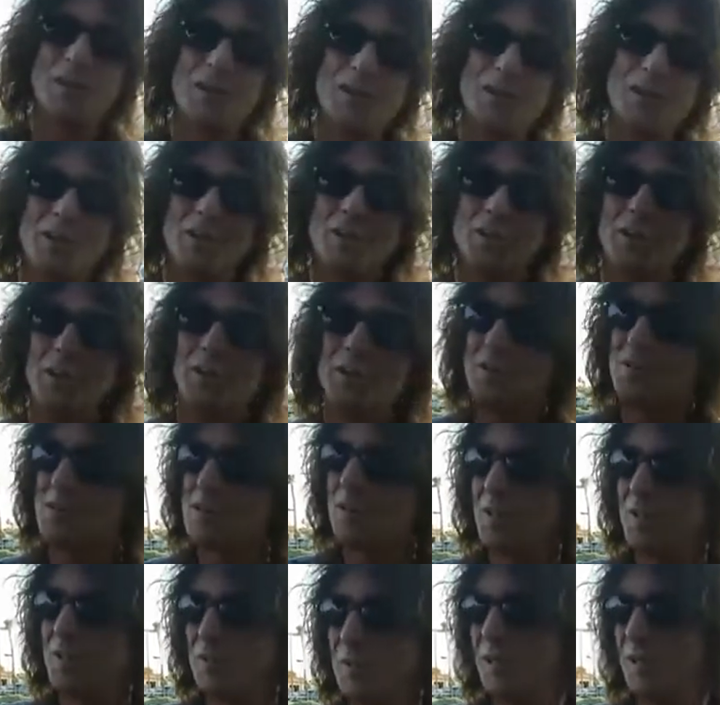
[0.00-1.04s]
when I come out and
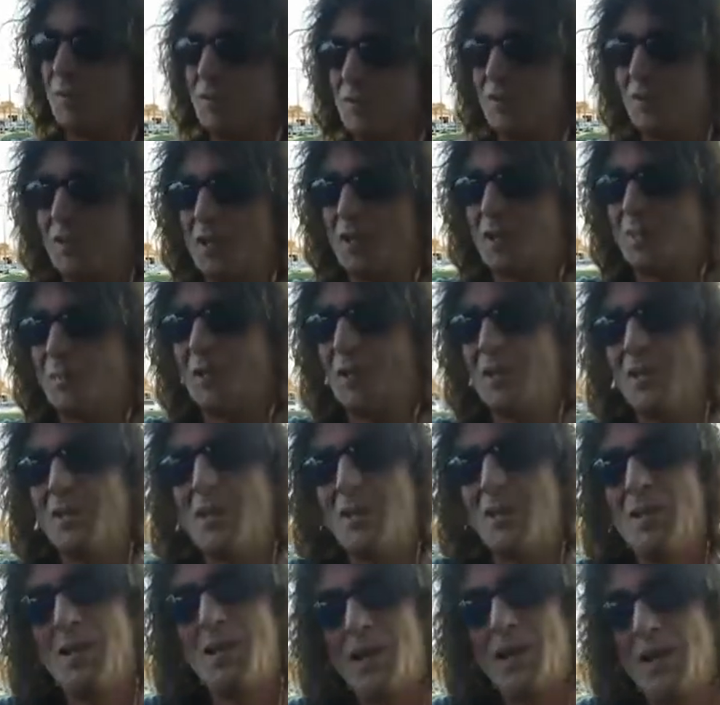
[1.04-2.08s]
sing that with that band.
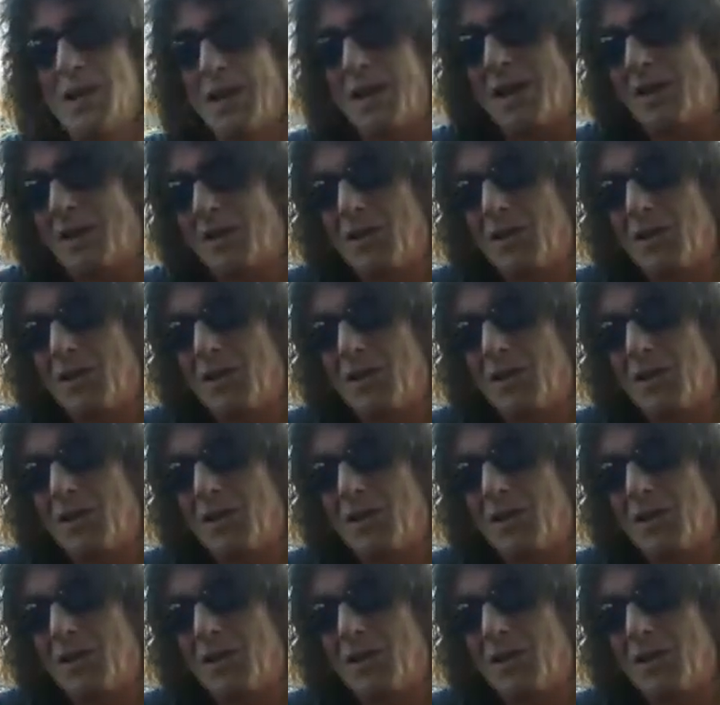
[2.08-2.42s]
I